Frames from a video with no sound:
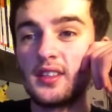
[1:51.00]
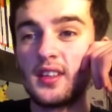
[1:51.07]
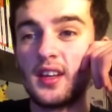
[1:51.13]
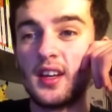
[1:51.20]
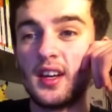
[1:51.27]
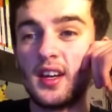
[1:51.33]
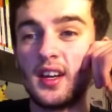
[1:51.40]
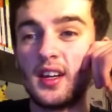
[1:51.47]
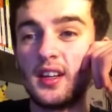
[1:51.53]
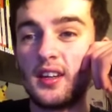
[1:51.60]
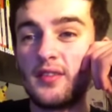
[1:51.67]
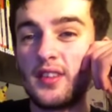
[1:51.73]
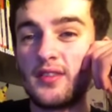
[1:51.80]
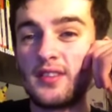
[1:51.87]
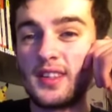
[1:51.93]
And I've
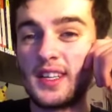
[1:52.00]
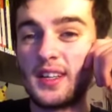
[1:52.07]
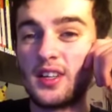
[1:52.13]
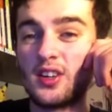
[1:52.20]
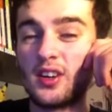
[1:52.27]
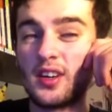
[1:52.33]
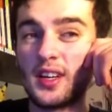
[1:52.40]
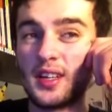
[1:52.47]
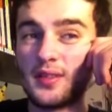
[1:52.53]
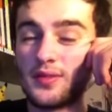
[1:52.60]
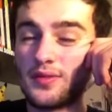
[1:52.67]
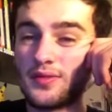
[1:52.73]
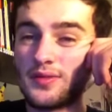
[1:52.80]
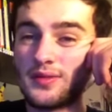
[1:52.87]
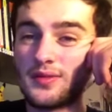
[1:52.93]
never really gone any
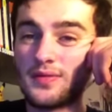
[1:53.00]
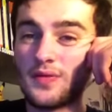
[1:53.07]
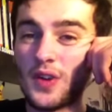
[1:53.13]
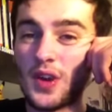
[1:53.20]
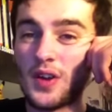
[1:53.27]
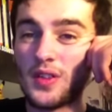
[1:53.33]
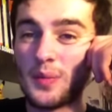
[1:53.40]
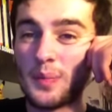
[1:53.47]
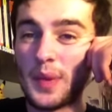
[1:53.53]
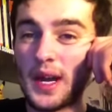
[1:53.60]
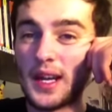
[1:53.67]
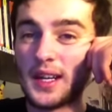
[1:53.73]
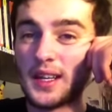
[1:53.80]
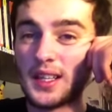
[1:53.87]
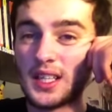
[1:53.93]
further
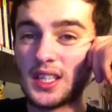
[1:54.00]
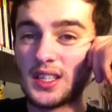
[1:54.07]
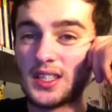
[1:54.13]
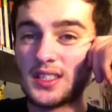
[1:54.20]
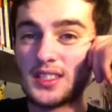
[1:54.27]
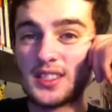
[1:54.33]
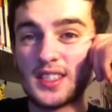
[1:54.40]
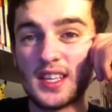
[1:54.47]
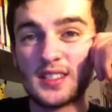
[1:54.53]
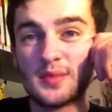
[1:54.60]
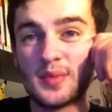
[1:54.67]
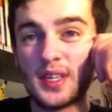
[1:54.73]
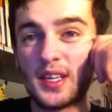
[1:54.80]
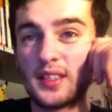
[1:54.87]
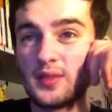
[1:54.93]
back than SNES and
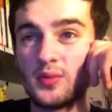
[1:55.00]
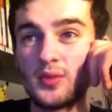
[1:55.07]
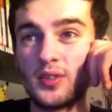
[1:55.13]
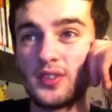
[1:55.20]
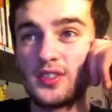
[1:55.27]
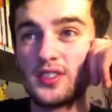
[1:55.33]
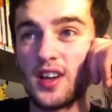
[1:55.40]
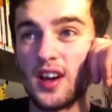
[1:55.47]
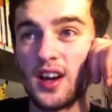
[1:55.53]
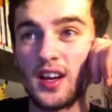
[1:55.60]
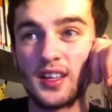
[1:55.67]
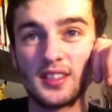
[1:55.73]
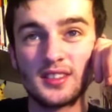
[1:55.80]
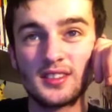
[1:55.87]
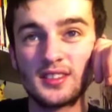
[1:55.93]
PS1, so
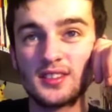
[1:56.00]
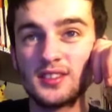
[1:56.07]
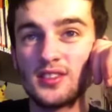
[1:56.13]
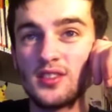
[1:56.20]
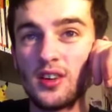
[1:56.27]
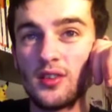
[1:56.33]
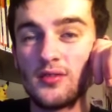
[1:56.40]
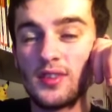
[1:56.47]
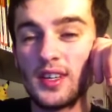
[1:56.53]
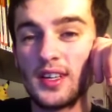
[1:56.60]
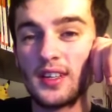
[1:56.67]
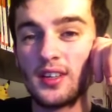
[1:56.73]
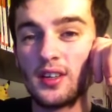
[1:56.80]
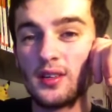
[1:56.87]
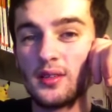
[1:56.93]
I've not really
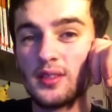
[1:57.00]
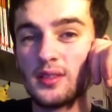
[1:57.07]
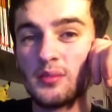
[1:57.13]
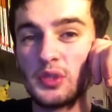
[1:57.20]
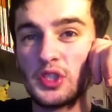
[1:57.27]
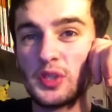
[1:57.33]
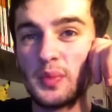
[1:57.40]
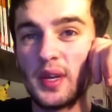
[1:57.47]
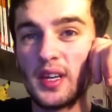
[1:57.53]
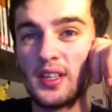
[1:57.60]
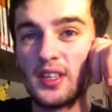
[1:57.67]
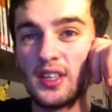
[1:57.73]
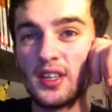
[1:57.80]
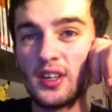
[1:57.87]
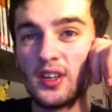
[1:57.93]
got much
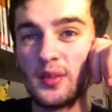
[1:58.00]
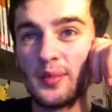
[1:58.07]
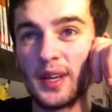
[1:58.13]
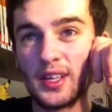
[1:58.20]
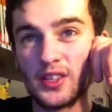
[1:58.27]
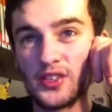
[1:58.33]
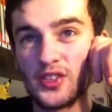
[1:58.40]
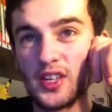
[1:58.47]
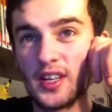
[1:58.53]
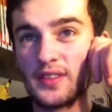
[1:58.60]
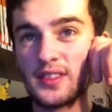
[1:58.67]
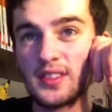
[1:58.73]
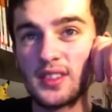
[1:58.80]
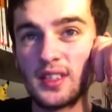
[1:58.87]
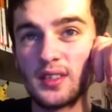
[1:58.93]
opinion on Mega Drive
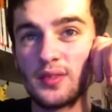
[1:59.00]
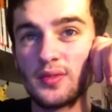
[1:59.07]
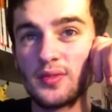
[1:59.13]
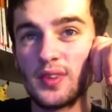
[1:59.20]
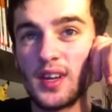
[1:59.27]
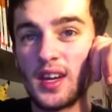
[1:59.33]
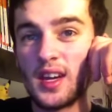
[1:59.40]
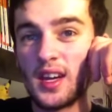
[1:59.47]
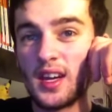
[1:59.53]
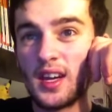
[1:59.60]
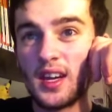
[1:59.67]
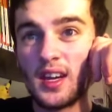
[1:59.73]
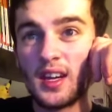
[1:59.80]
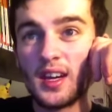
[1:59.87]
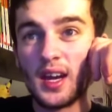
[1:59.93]
stuff.
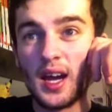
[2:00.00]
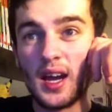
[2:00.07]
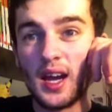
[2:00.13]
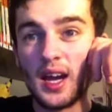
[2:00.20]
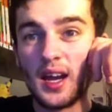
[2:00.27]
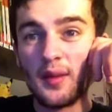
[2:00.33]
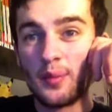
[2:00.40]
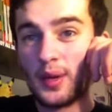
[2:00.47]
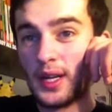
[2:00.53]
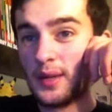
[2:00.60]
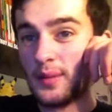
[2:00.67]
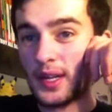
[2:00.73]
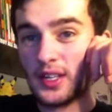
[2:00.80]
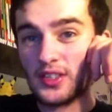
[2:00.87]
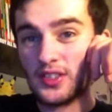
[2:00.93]
I played Mega